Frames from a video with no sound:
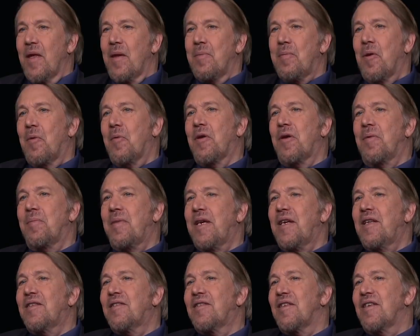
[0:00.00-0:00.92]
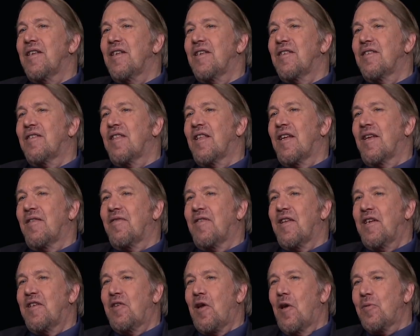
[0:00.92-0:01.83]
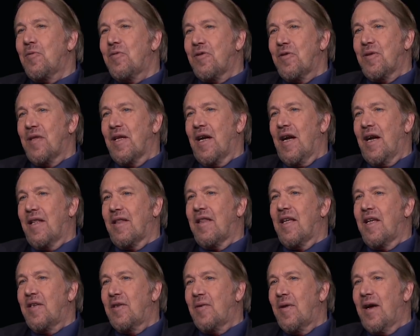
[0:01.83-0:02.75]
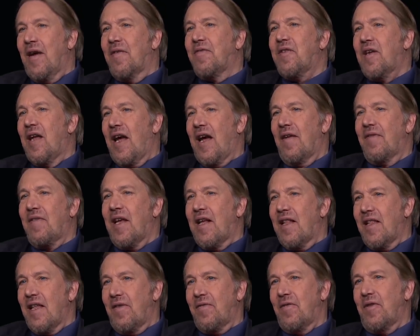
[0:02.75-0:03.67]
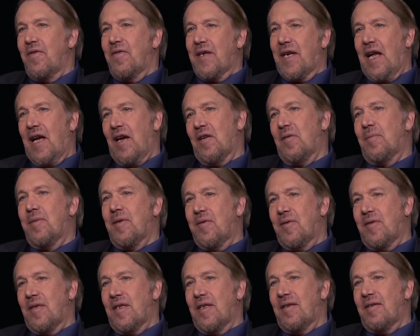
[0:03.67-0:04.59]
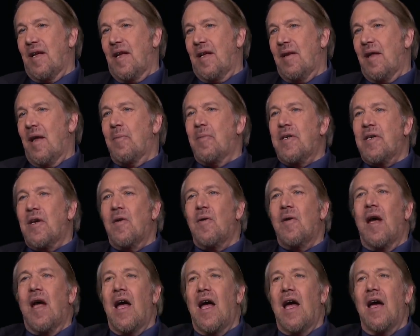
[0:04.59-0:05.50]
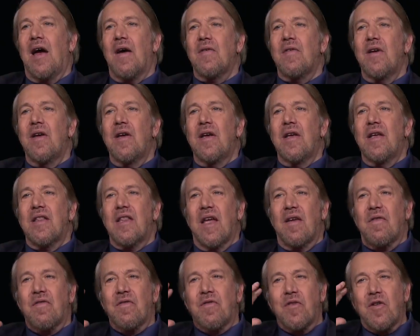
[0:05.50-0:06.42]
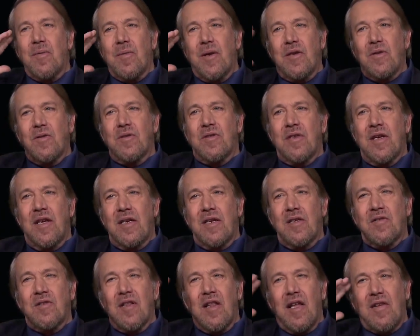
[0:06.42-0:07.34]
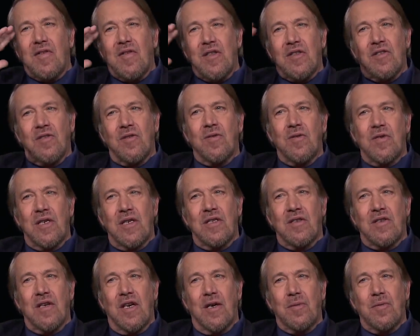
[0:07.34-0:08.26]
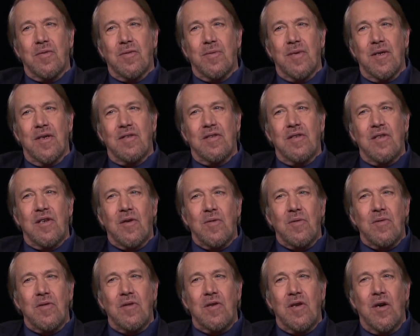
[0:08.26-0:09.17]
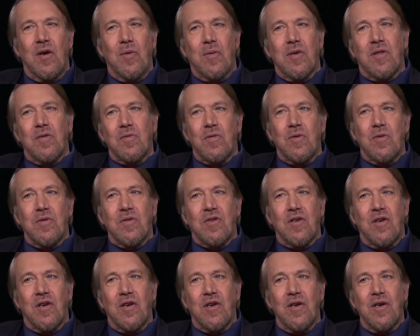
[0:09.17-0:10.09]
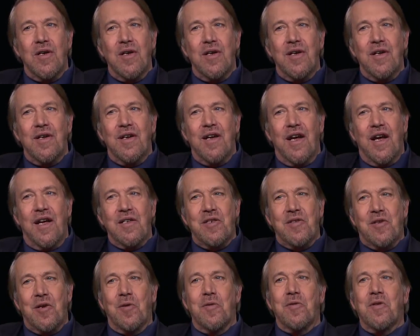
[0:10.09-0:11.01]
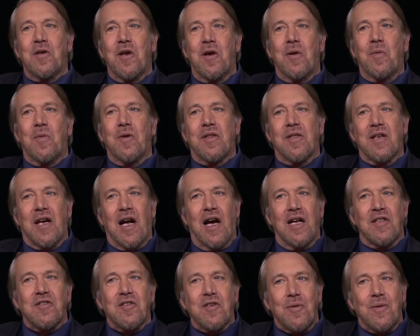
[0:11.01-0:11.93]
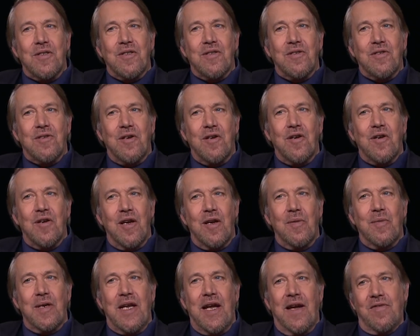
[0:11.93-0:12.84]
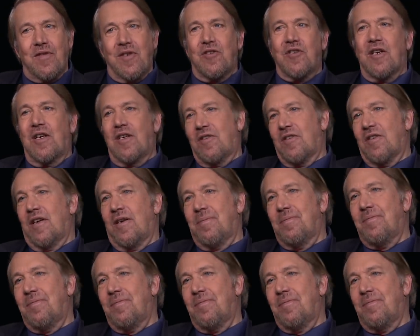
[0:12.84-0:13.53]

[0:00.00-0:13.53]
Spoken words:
But what it means is that if they don't do that, then you have to have that level of accountability. And we don't have that firm understanding. There's a lot of uncertainty in cyberspace. You don't know what the rules are. You don't know what the consequences are. And we have to change that.